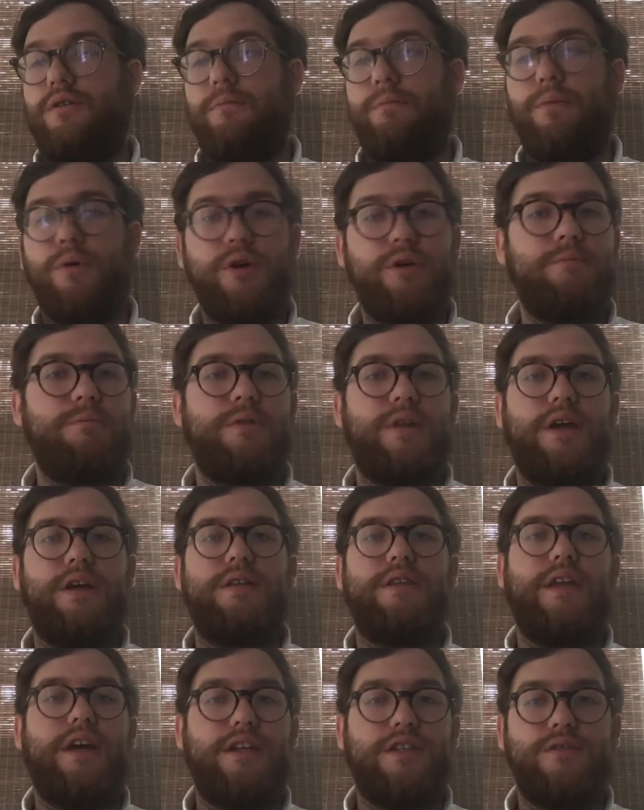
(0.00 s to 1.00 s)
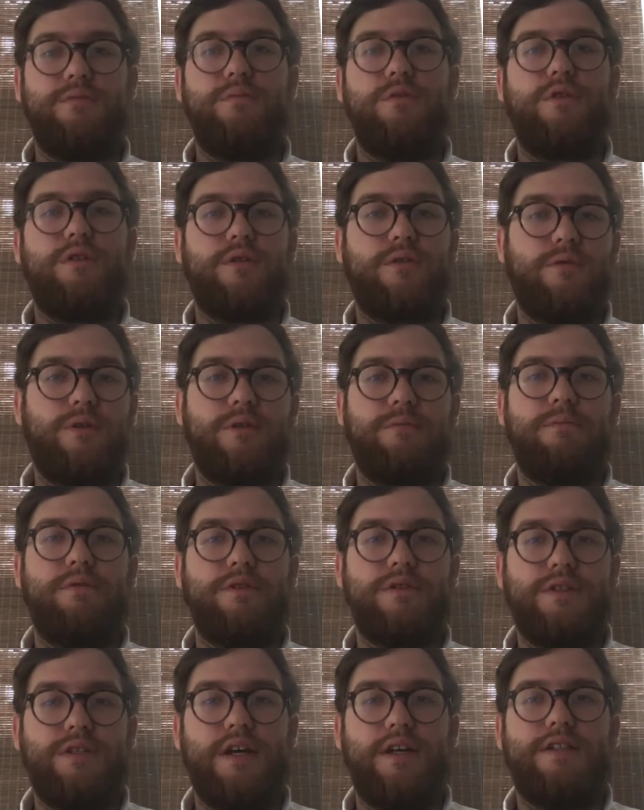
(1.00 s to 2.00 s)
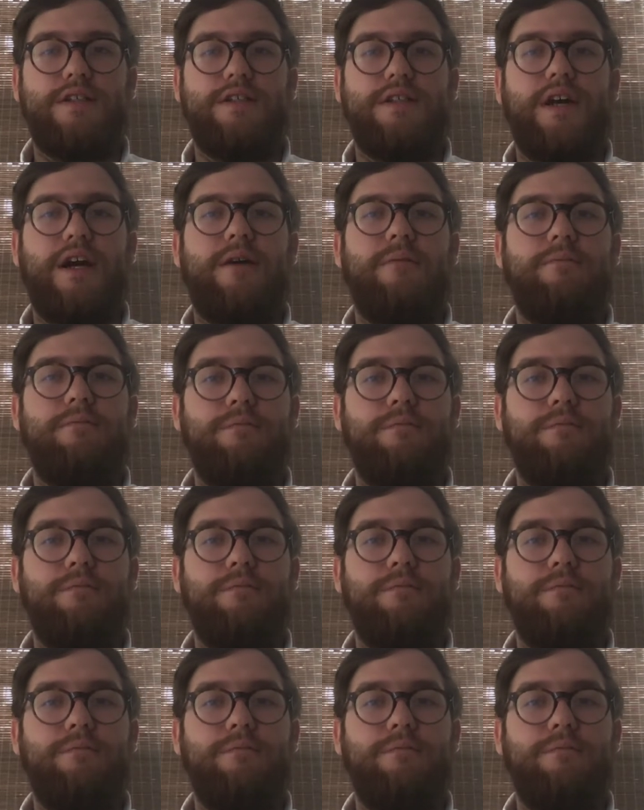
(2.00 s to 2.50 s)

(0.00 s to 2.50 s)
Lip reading: Point blank, that is more than QuickBooks Desktop.